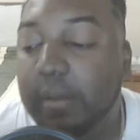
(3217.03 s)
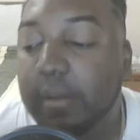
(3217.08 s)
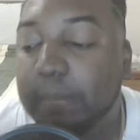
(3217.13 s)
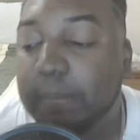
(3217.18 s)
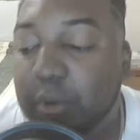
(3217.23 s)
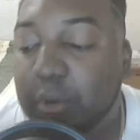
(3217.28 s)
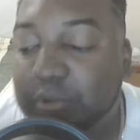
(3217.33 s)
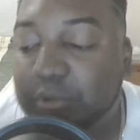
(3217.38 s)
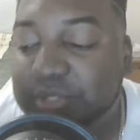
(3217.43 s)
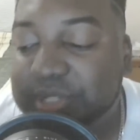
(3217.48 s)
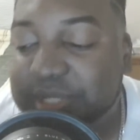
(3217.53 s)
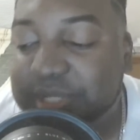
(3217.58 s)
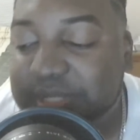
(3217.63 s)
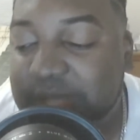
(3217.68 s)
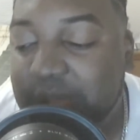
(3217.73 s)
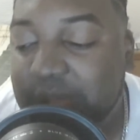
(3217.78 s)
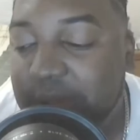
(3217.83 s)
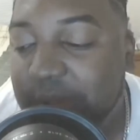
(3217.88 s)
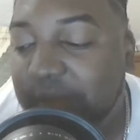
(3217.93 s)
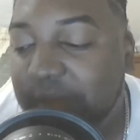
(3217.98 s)
Most of the
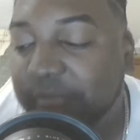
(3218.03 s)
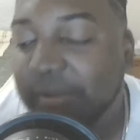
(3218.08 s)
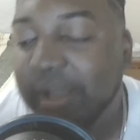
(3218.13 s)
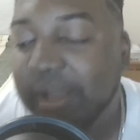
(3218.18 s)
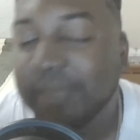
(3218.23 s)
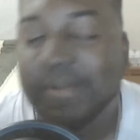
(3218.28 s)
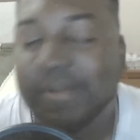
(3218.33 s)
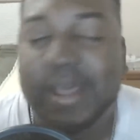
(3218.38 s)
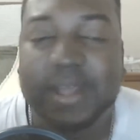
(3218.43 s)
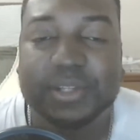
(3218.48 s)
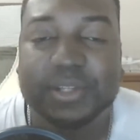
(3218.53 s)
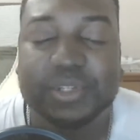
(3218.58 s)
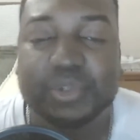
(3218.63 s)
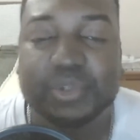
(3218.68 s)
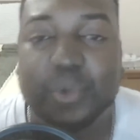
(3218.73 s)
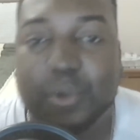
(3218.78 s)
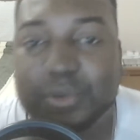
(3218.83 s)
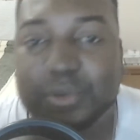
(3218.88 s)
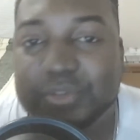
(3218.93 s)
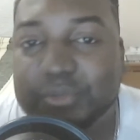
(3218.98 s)
time I've had
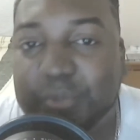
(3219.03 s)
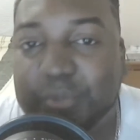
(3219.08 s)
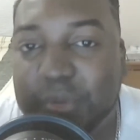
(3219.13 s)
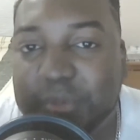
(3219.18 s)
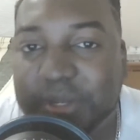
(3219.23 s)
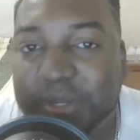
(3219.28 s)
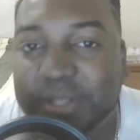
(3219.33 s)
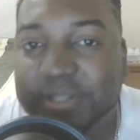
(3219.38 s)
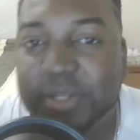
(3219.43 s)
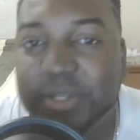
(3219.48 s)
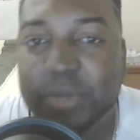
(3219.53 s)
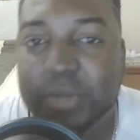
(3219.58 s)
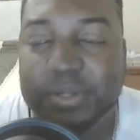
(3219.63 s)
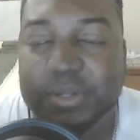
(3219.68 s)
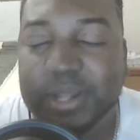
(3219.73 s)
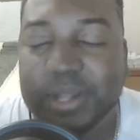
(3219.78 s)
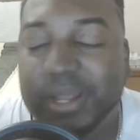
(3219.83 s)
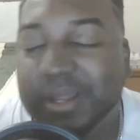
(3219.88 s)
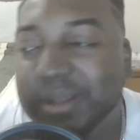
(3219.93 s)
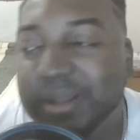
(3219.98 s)
stories of women that tell me
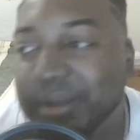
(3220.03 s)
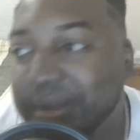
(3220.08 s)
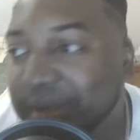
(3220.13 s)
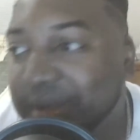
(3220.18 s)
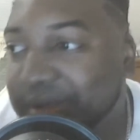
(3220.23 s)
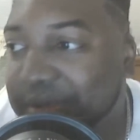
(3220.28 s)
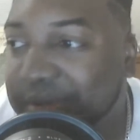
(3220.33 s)
like, I